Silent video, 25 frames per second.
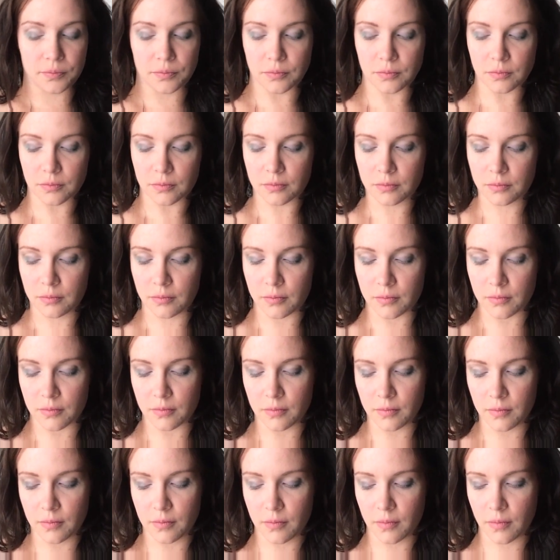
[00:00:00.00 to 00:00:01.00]

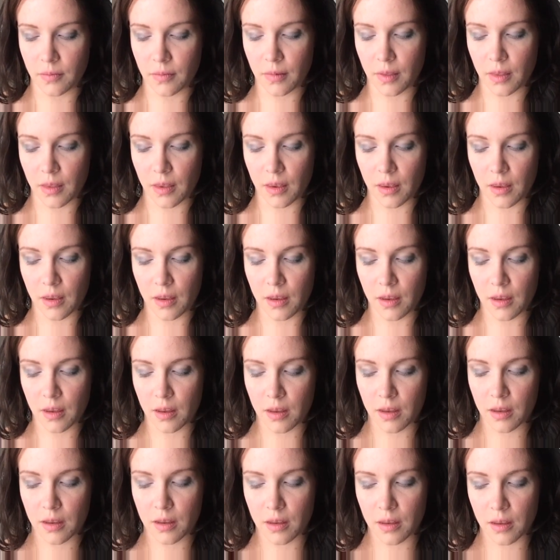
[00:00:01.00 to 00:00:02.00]

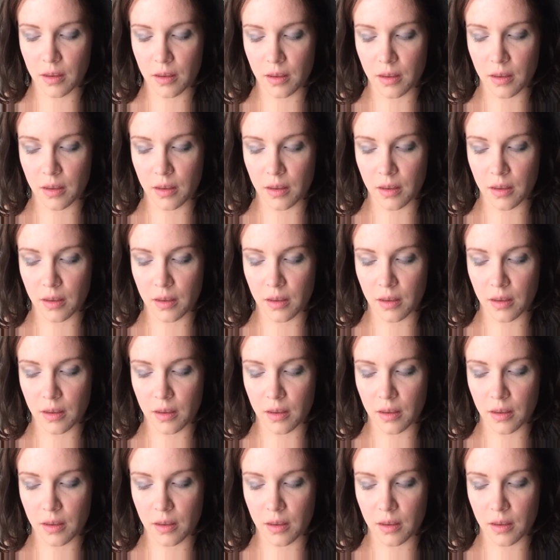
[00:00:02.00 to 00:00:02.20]
(no one is talking)